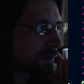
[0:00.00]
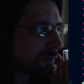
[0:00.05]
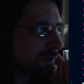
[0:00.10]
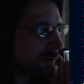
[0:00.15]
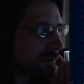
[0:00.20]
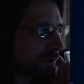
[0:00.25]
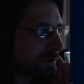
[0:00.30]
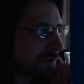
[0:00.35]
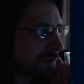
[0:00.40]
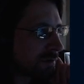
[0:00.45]

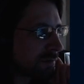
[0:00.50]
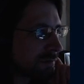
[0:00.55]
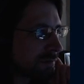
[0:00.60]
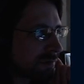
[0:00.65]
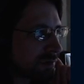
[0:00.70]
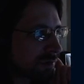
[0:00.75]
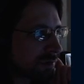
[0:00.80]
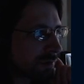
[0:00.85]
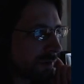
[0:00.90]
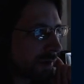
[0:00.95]
This
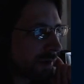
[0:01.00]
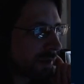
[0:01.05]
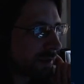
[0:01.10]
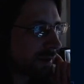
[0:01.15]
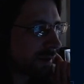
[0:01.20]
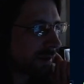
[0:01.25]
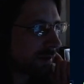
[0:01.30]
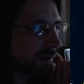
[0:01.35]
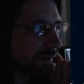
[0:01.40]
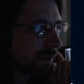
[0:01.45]
strength,
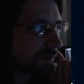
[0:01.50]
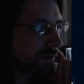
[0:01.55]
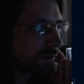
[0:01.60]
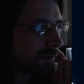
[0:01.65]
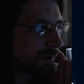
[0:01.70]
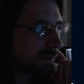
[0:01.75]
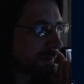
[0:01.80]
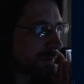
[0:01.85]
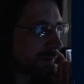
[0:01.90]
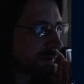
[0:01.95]
intellect,
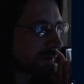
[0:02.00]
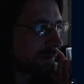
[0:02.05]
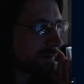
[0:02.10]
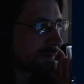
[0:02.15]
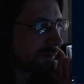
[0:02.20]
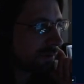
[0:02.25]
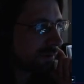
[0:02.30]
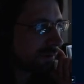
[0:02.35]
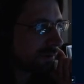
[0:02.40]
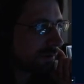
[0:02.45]
armor,
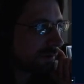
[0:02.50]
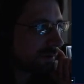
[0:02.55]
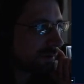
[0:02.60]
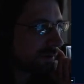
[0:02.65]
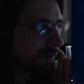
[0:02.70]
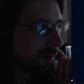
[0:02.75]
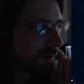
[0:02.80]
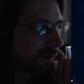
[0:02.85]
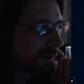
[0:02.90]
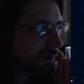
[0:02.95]

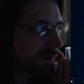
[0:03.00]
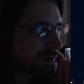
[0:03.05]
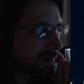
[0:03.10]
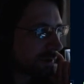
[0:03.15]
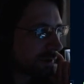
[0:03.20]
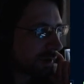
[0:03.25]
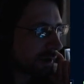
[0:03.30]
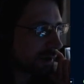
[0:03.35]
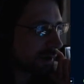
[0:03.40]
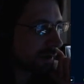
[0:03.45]
uh,
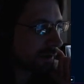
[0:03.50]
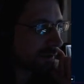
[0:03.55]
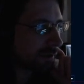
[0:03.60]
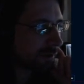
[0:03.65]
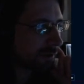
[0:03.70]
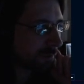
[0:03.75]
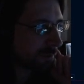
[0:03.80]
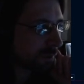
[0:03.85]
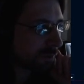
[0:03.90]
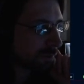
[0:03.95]
agility, intellect,
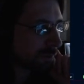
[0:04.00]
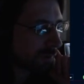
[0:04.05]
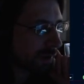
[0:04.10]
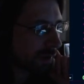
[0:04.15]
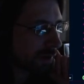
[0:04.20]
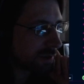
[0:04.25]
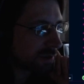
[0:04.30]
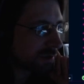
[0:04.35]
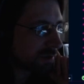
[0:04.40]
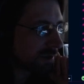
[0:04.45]
armor,
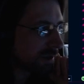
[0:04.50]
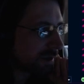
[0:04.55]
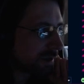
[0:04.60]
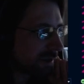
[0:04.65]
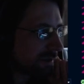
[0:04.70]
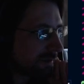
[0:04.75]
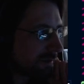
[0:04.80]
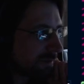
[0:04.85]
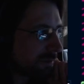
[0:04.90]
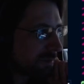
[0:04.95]
res.
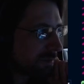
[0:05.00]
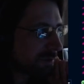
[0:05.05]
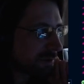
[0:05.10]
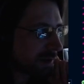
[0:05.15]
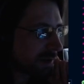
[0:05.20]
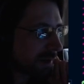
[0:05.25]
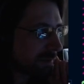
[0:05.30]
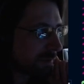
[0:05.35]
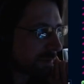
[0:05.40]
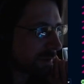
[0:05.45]
Uh, we're
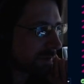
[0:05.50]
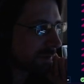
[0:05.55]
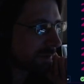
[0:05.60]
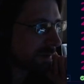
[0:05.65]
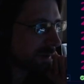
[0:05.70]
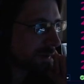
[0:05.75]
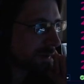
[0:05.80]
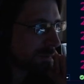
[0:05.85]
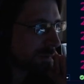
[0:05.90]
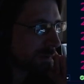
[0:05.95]
typing
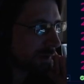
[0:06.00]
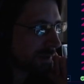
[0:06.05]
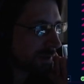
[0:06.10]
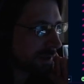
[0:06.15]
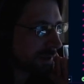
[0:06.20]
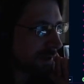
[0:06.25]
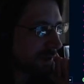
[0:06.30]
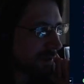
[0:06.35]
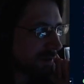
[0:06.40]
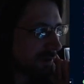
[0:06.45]
once
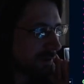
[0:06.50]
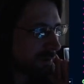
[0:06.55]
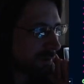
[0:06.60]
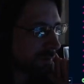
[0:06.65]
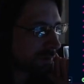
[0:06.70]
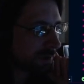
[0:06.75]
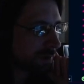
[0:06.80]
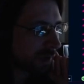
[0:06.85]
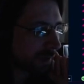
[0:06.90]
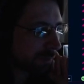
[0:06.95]
here.
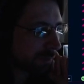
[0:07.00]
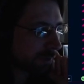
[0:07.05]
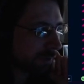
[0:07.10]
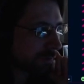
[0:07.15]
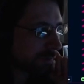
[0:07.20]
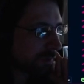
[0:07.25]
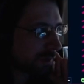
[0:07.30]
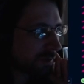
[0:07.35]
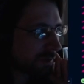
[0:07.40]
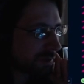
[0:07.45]
We're typing it
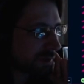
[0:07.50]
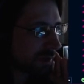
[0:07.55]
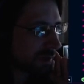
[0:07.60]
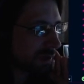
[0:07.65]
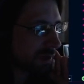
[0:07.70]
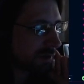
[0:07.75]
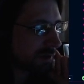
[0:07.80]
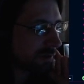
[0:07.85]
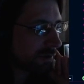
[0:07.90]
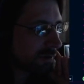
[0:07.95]
once
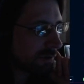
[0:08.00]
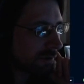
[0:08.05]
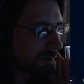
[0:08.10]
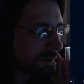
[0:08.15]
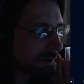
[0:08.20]
here.